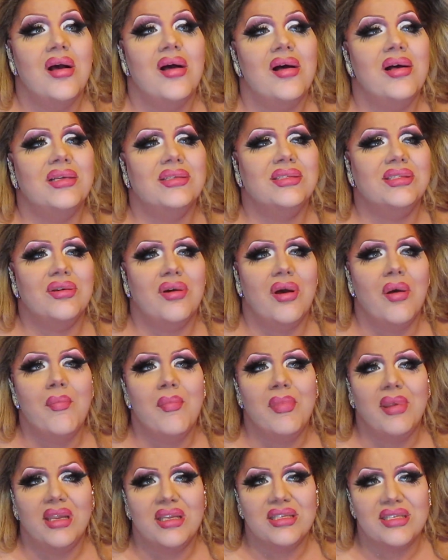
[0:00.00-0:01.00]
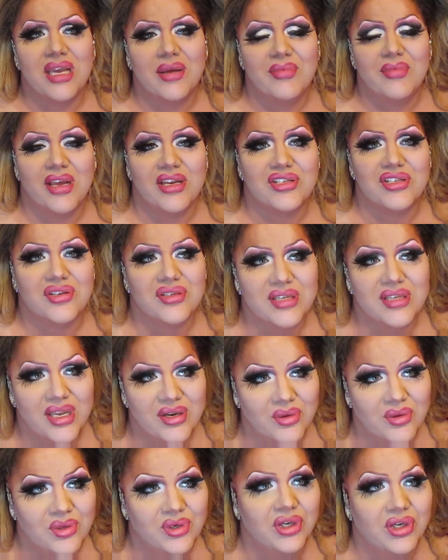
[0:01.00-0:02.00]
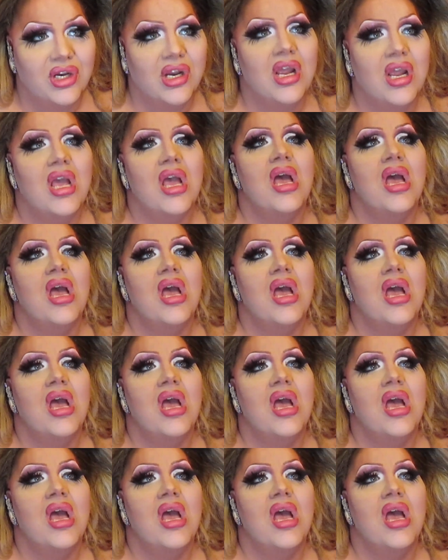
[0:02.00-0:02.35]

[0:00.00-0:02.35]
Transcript: also a many-time national title holder.